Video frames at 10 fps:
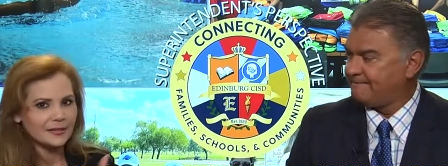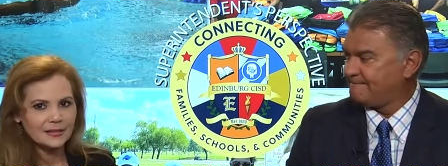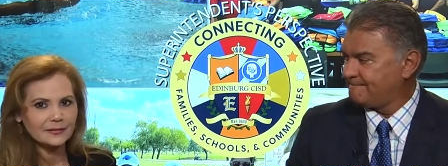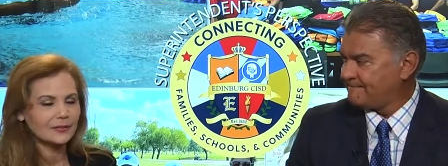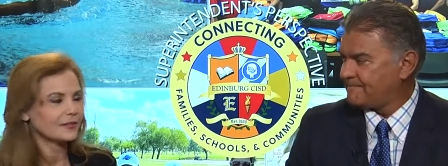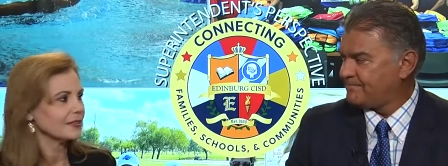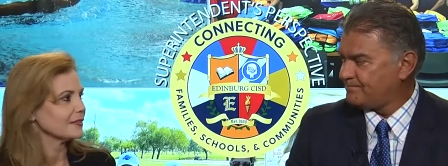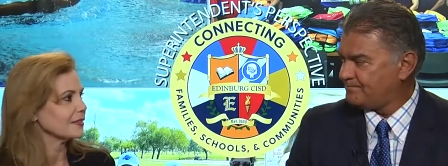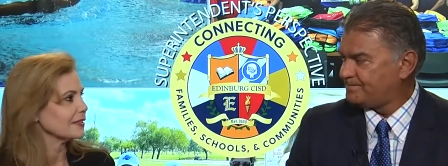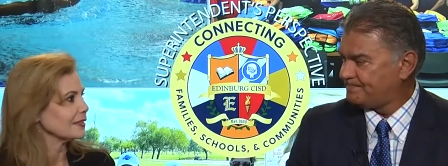Speaker 1: then even
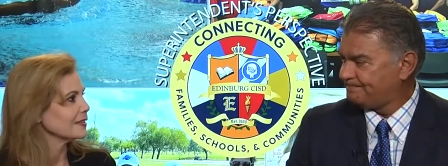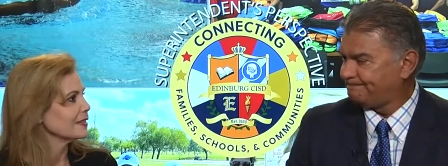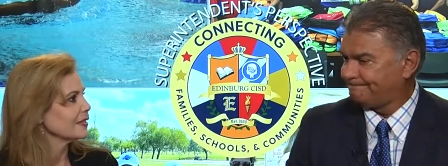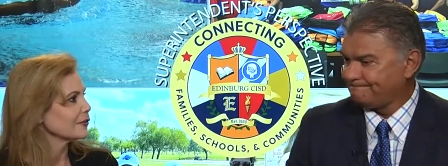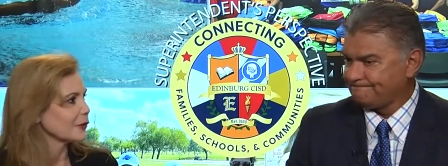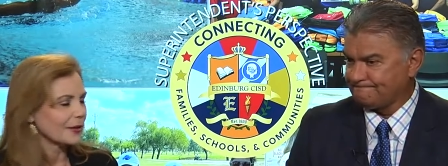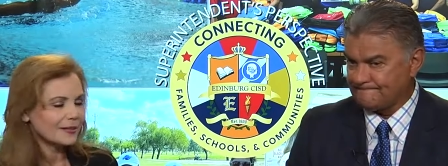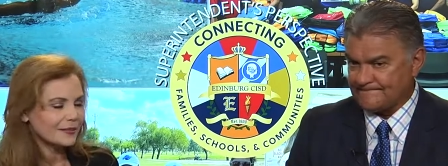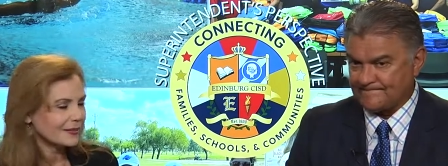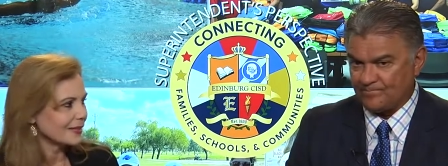CTE. So
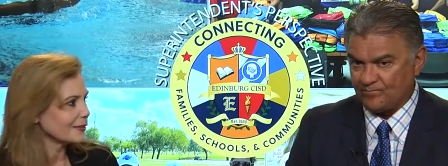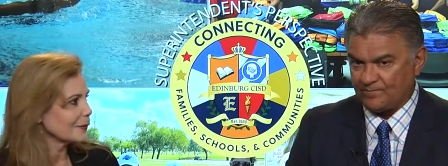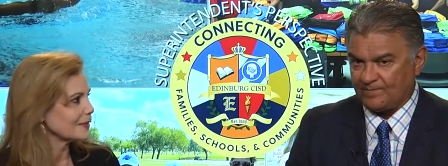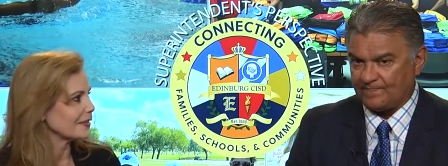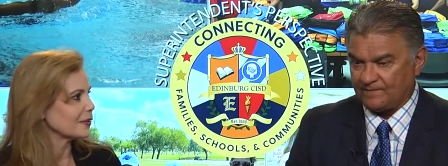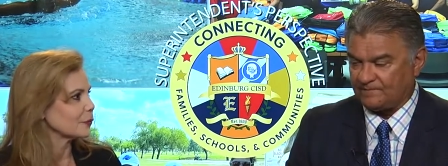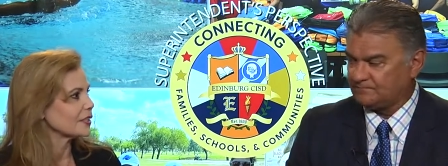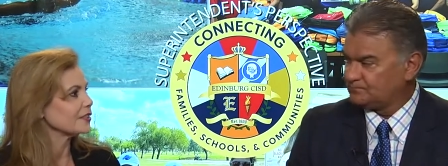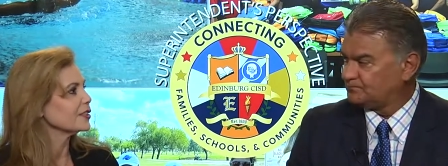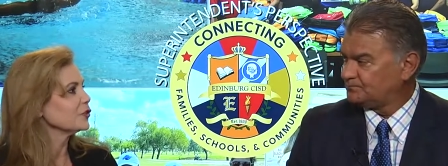that's that's amazing, and we
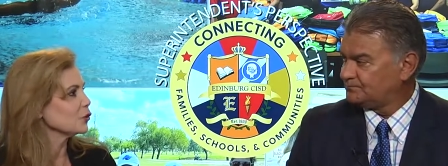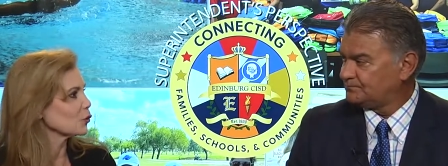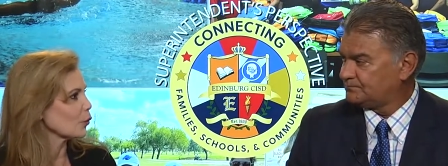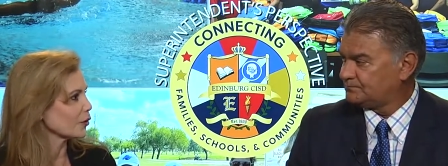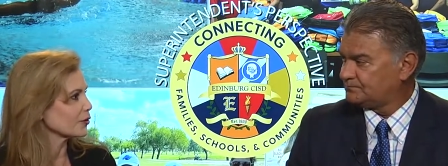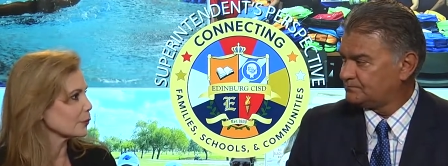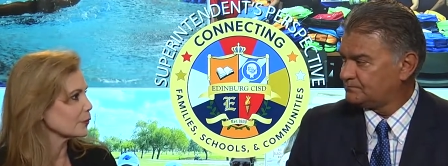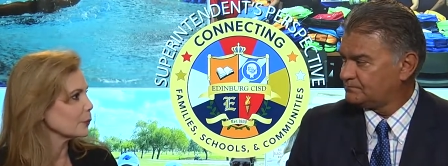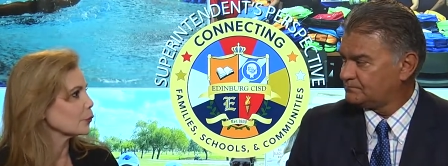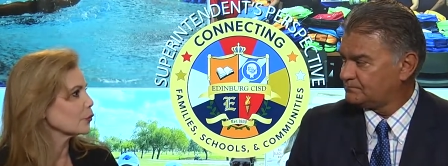mm-hmm. continue mm-hmm. to work to
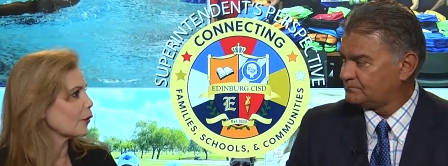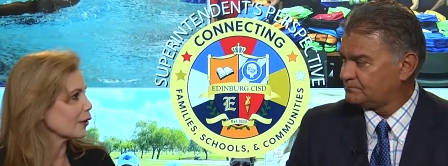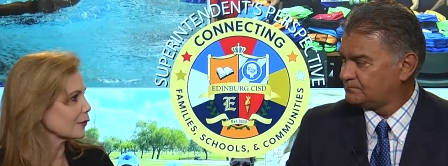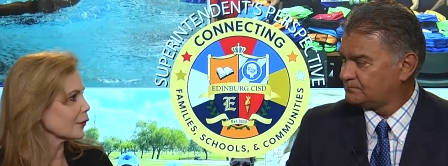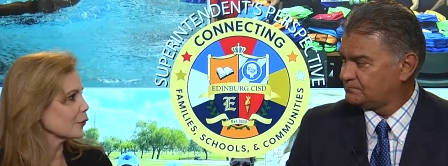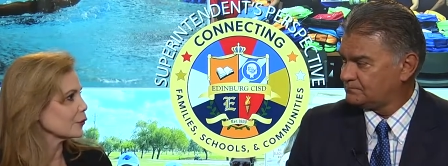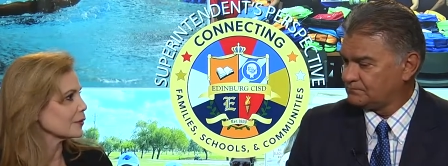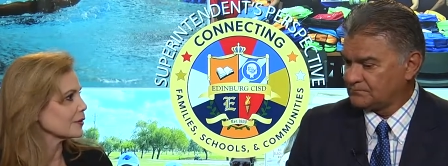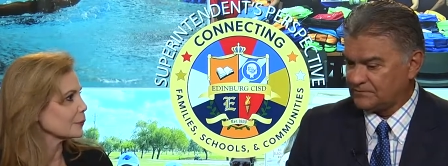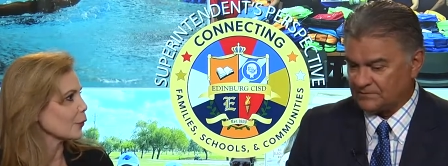improve all of
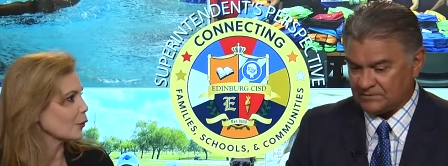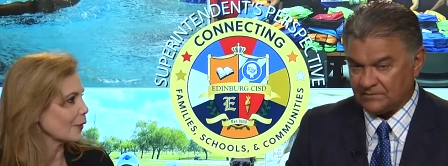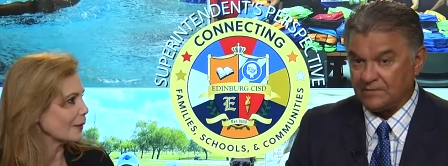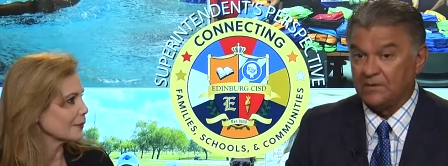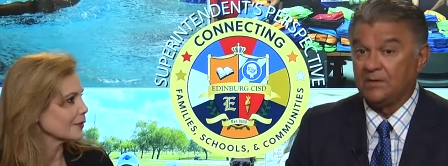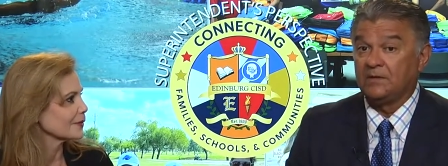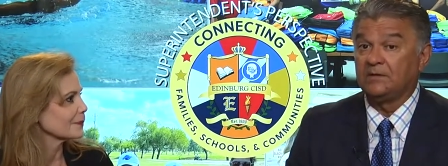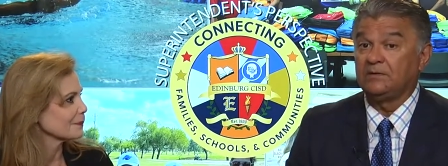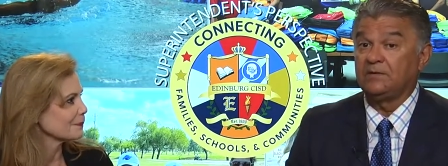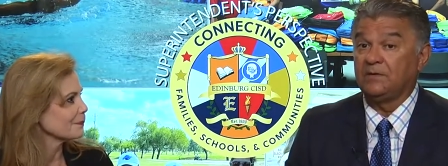those programs.
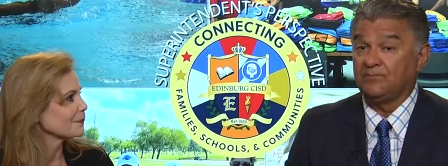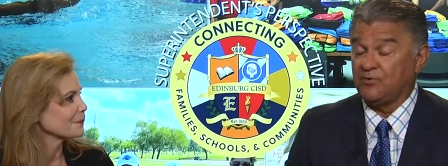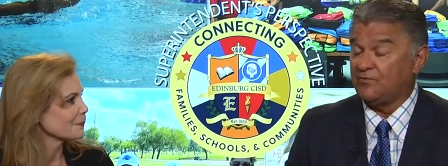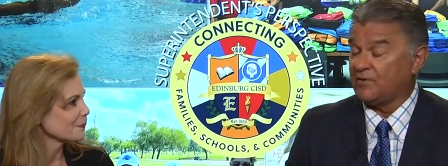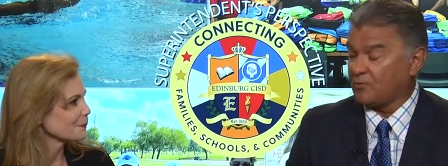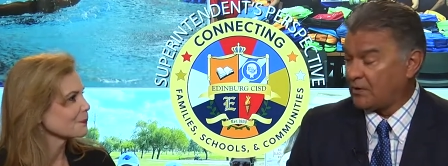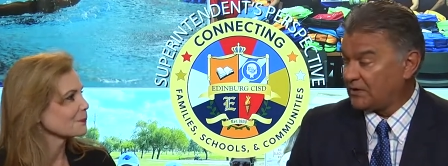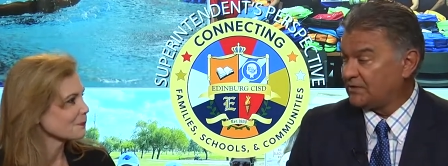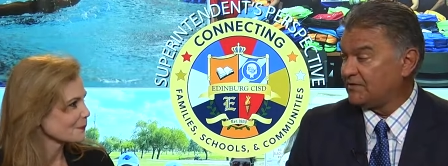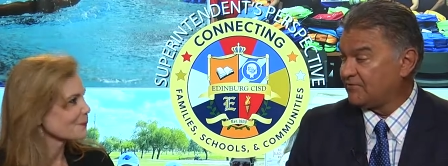
Speaker 2: Improve the
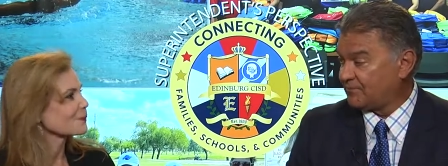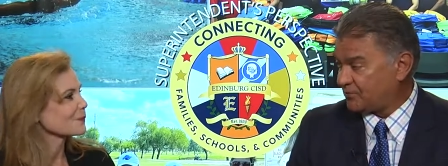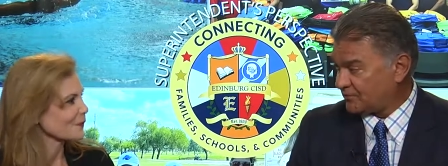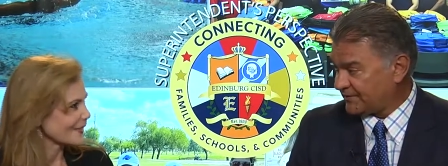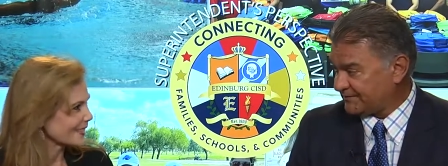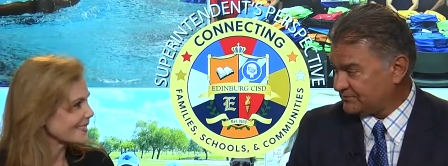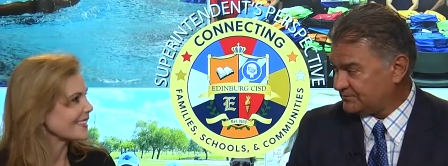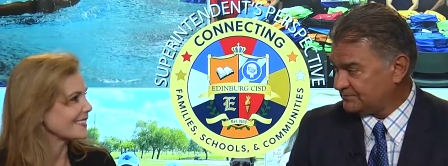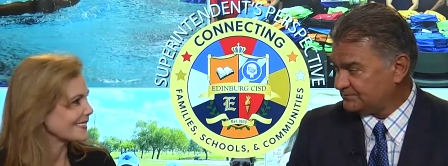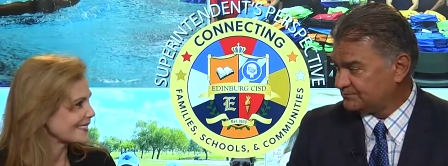quality of our programs.
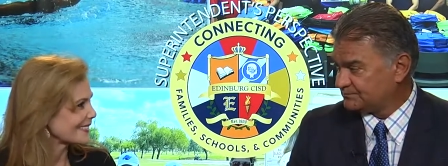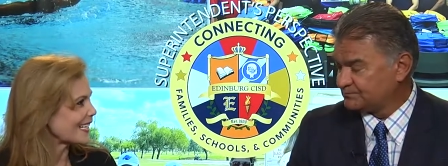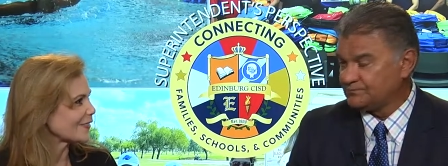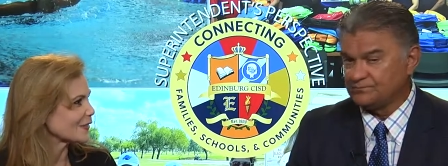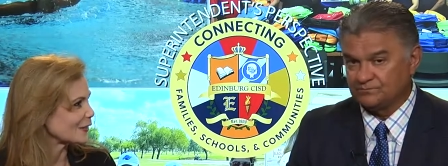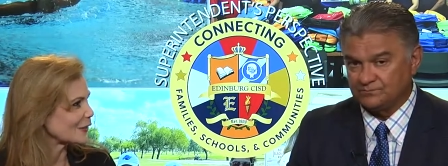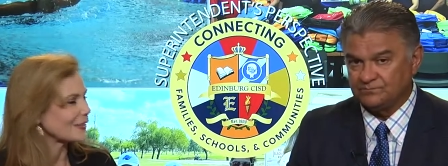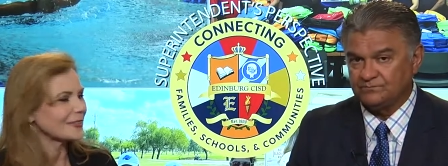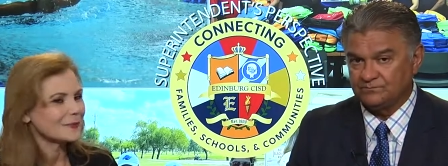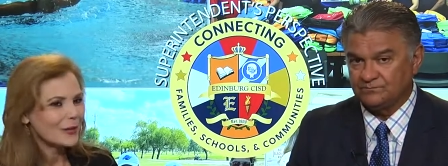
Speaker 1: Yes,
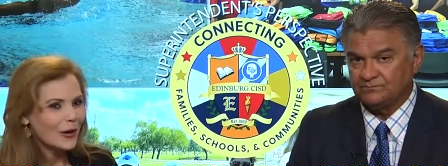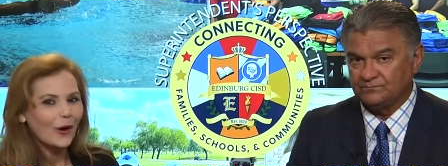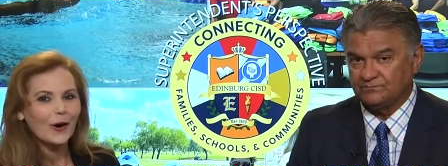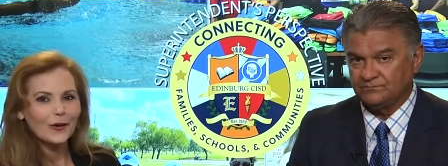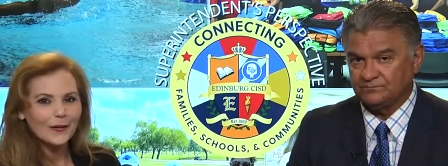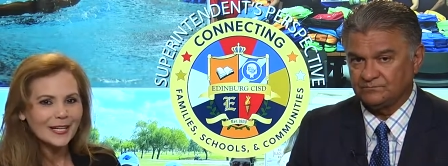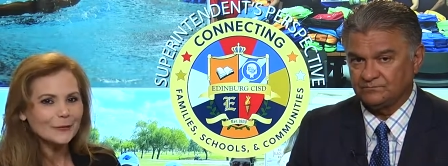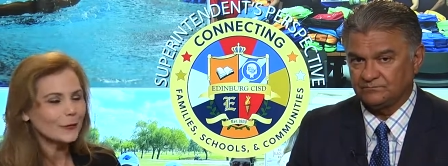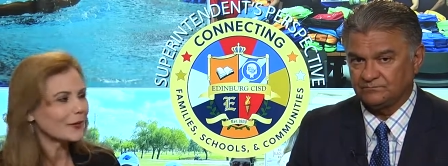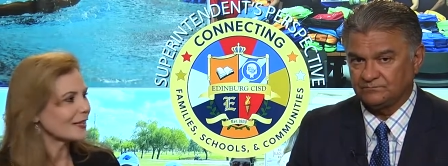absolutely. All right,
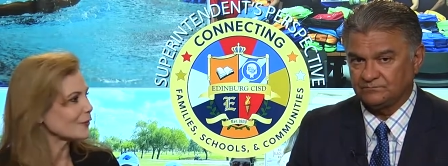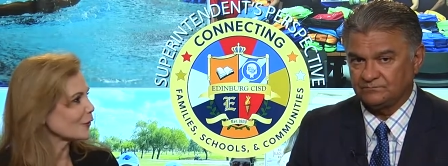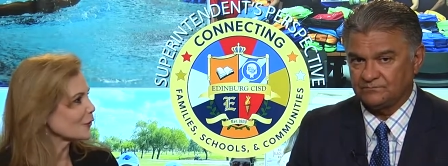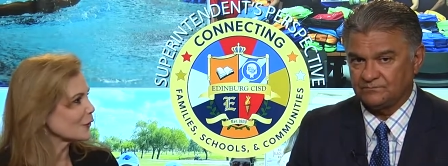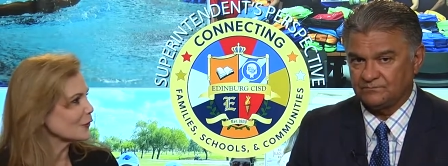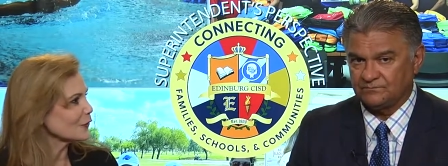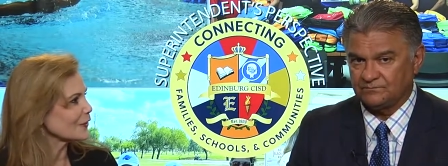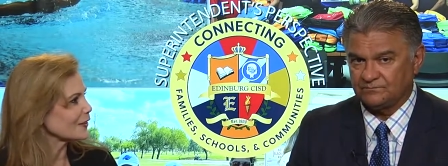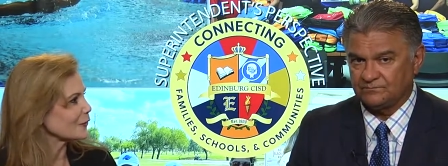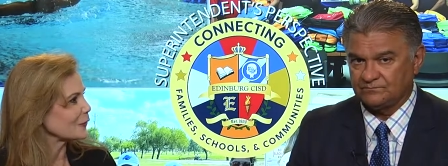well, that's our show for
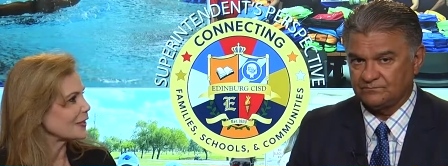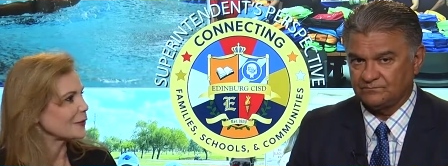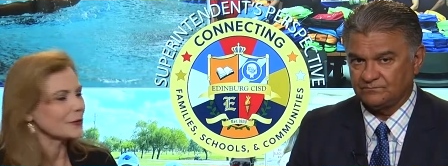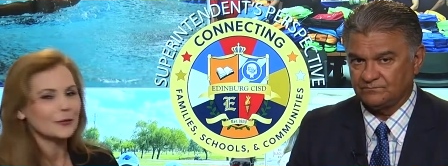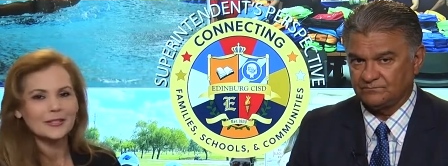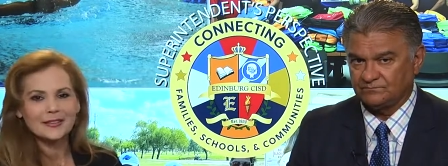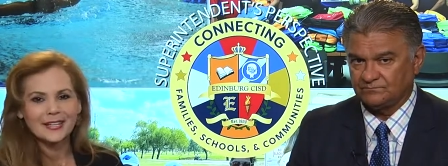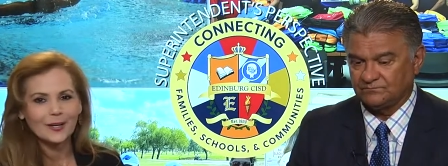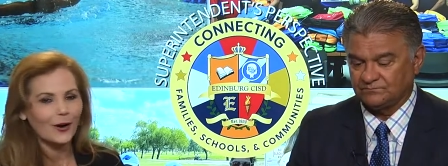this week, and we want to thank